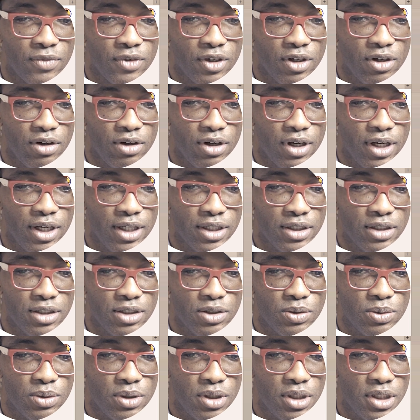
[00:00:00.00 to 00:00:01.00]
Right,
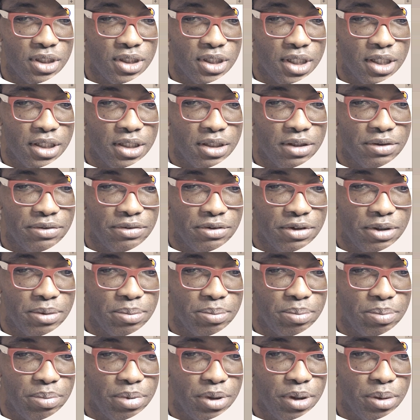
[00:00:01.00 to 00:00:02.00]
so these are
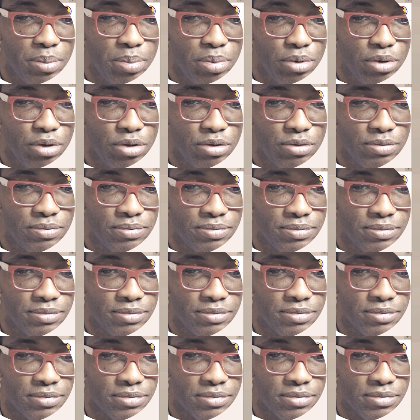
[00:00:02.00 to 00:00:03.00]
different people.
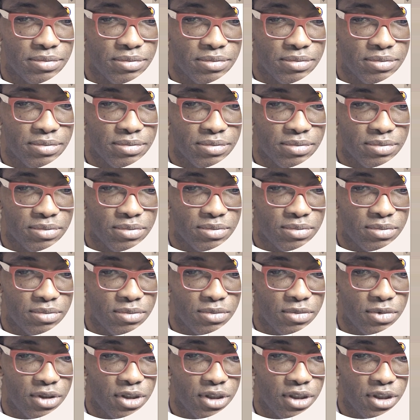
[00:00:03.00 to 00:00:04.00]

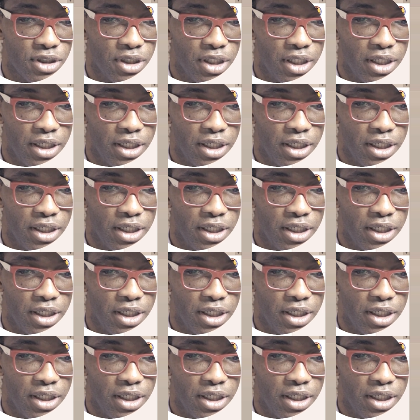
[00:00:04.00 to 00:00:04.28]
Let's say